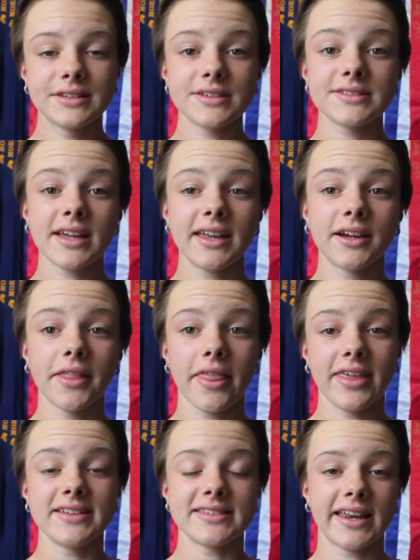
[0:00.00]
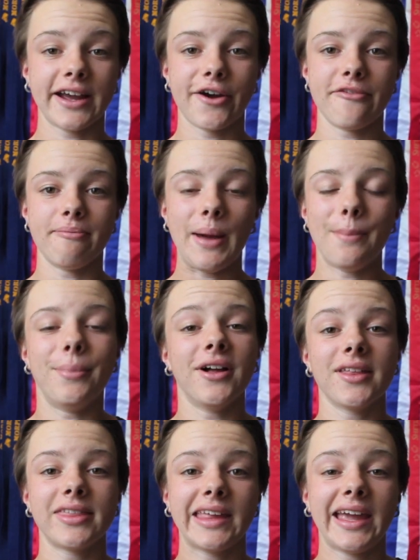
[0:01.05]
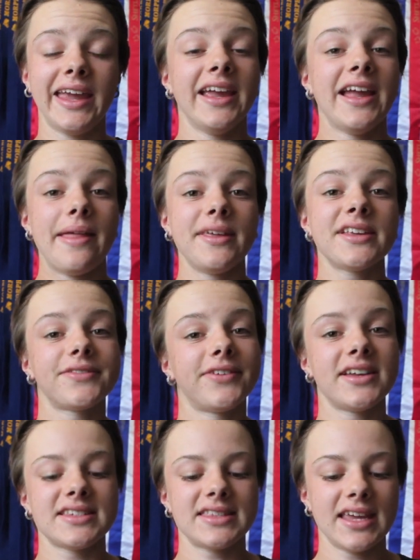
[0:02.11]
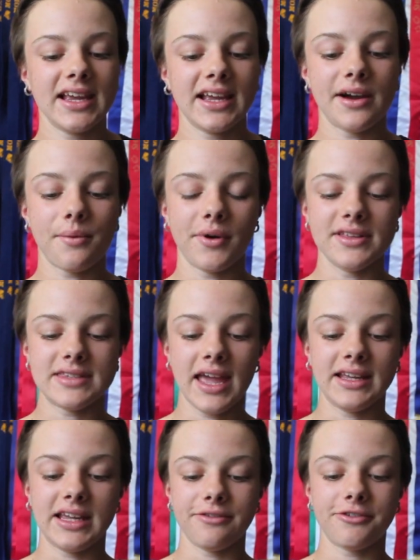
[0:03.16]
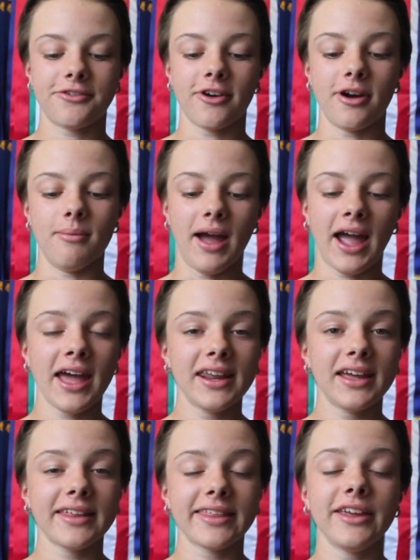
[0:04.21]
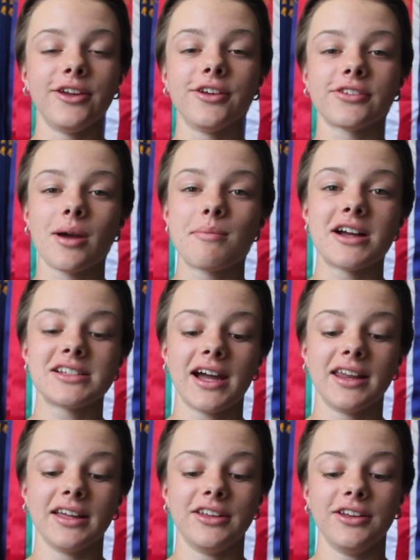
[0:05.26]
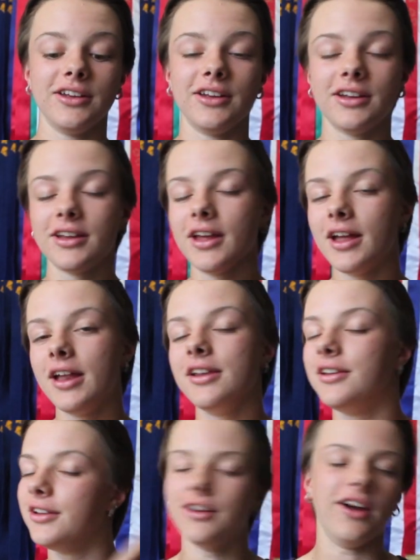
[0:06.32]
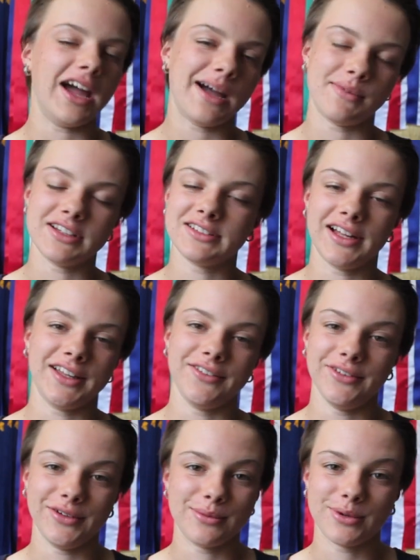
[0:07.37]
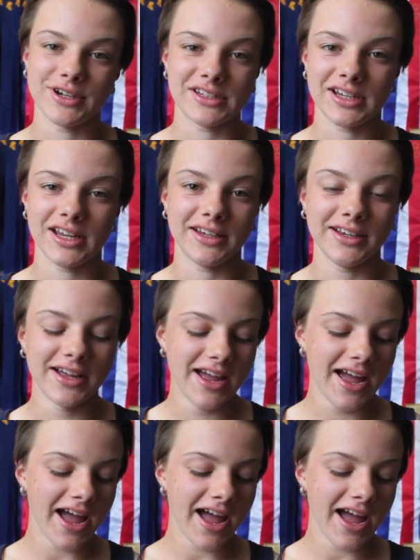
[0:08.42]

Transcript: So starting on the things that I got for my birthday, this first thing was a gift from Hannah. Thank you so much, Hannah. You you know how much I love you and appreciate you.